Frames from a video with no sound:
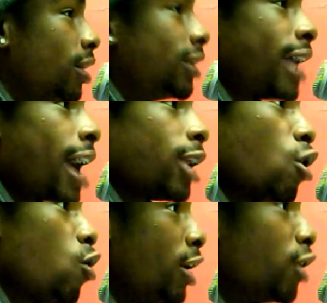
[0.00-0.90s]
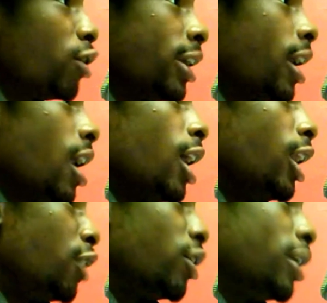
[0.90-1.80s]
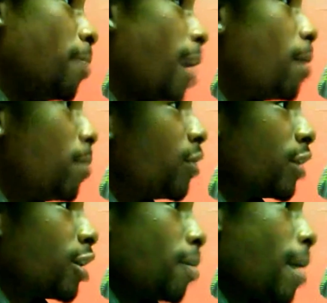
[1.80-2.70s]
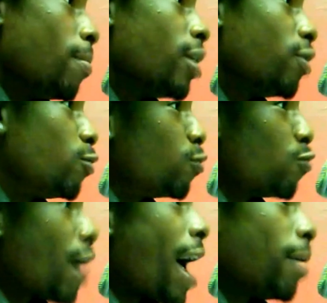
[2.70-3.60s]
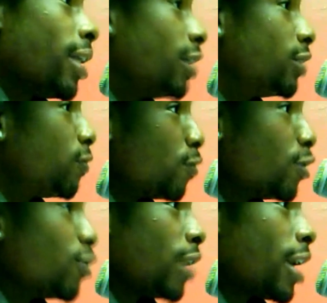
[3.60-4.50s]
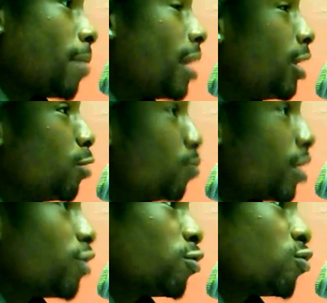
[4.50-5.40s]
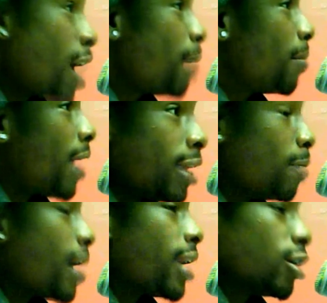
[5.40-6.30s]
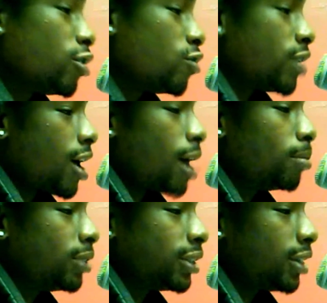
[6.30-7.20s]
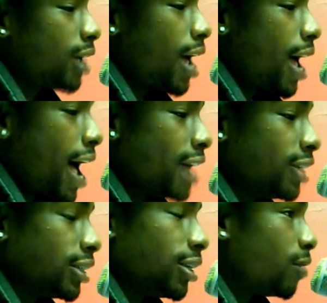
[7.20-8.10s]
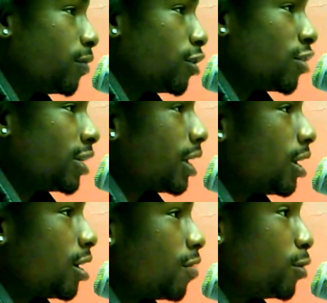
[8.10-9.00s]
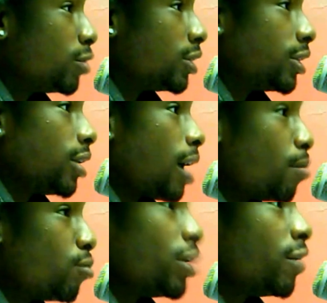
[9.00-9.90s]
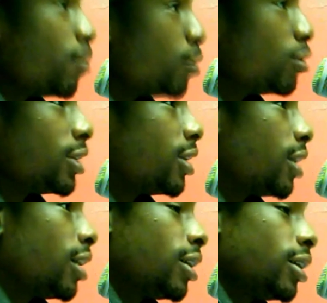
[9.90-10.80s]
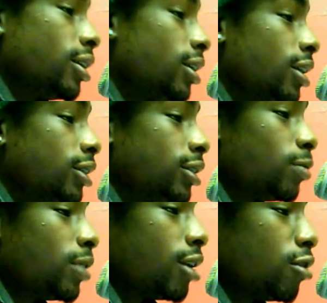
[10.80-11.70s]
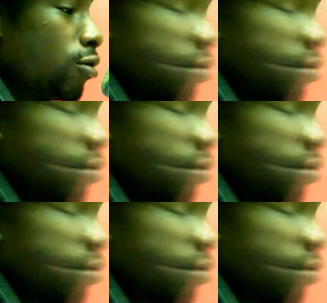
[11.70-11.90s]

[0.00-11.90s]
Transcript: Exactly. No, literally, my mother will rap. Like for real. Like my little brother will rap. Anybody can do it now. I just love lyrics. I love music. I believe music. It's what I do.